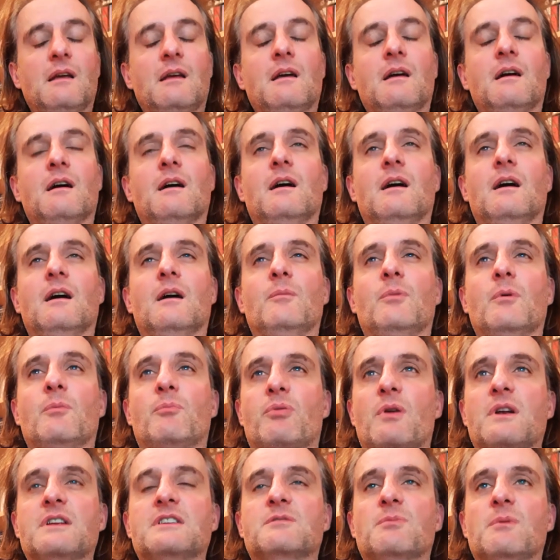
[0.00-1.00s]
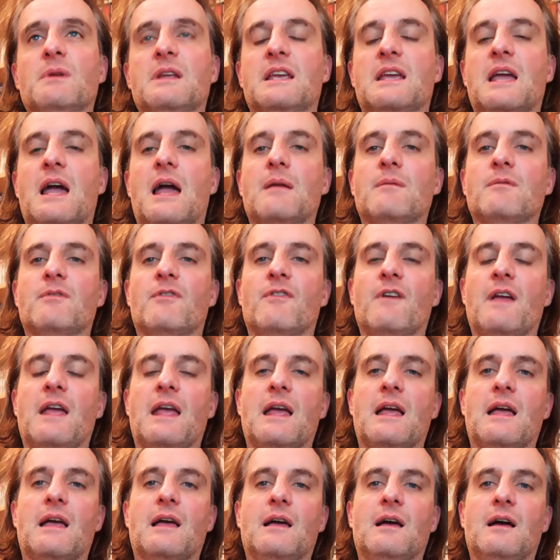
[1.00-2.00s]
But principally Cape
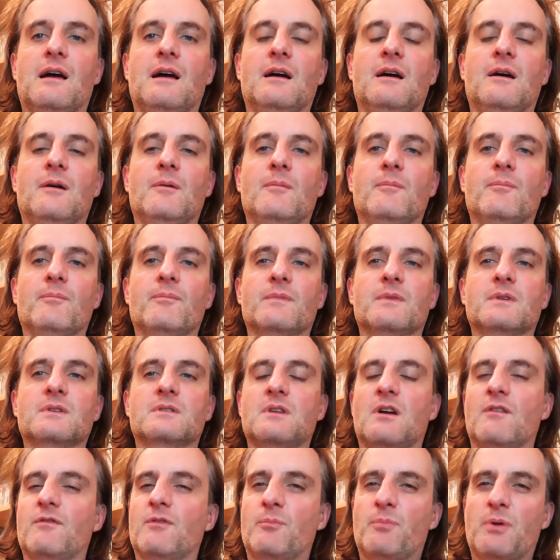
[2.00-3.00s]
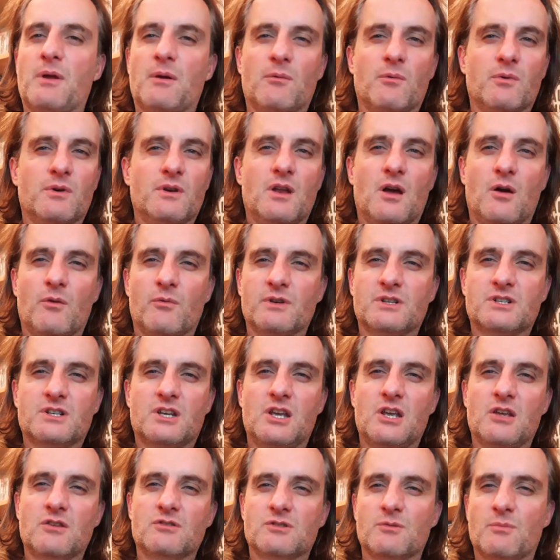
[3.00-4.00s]
Fear, other people would know which
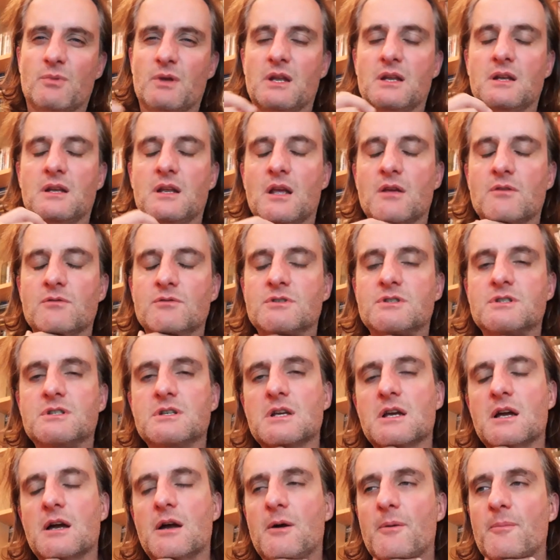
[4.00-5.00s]
cues are being used.